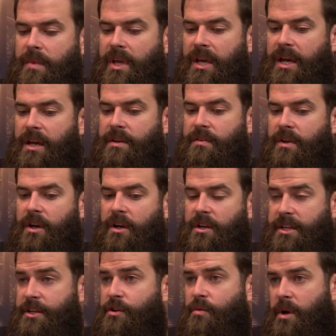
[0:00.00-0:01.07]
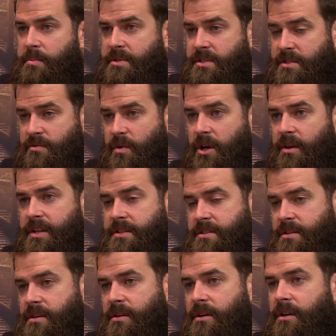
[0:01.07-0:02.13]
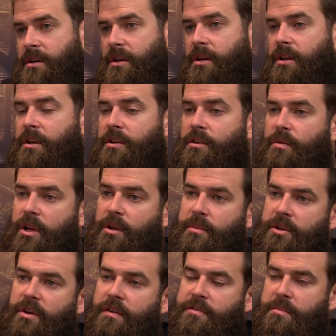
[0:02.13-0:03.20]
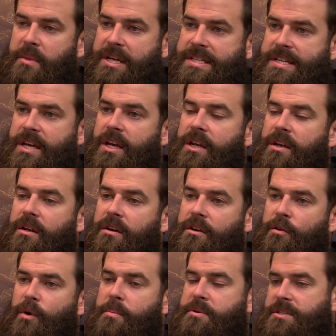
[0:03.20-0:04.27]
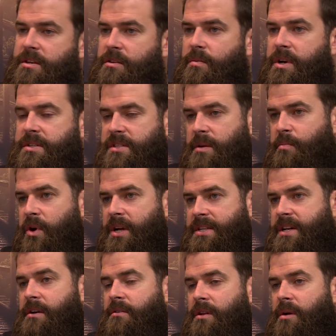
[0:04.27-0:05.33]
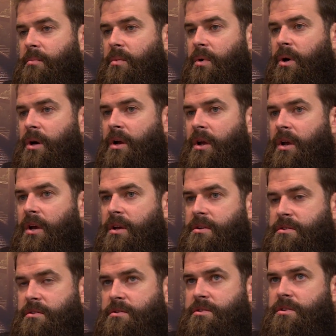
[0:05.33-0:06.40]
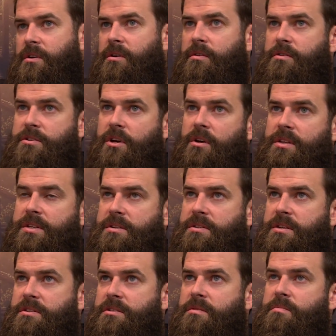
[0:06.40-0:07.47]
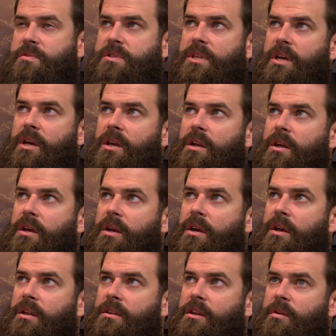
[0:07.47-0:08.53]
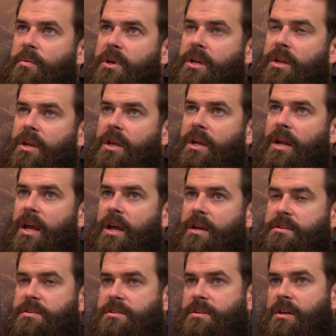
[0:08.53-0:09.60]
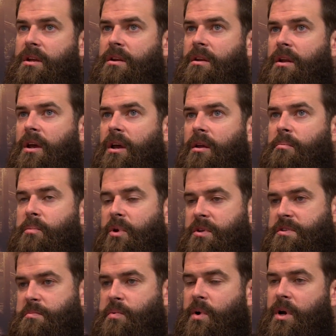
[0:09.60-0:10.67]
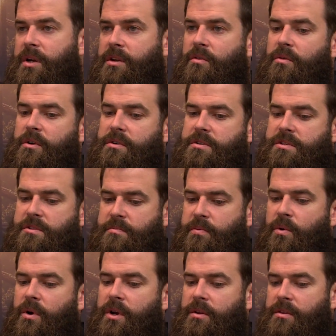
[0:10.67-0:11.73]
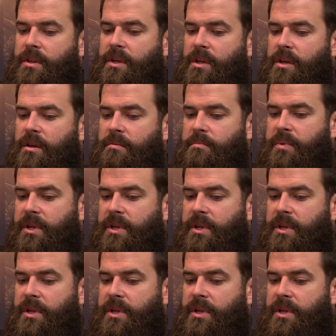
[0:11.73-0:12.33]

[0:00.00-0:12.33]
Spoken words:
And clean your weapons as well. That's a new element. You have to maintain your weapons, otherwise they break down a lot more. So there's all these systems that have been enhanced and built upon in order to support the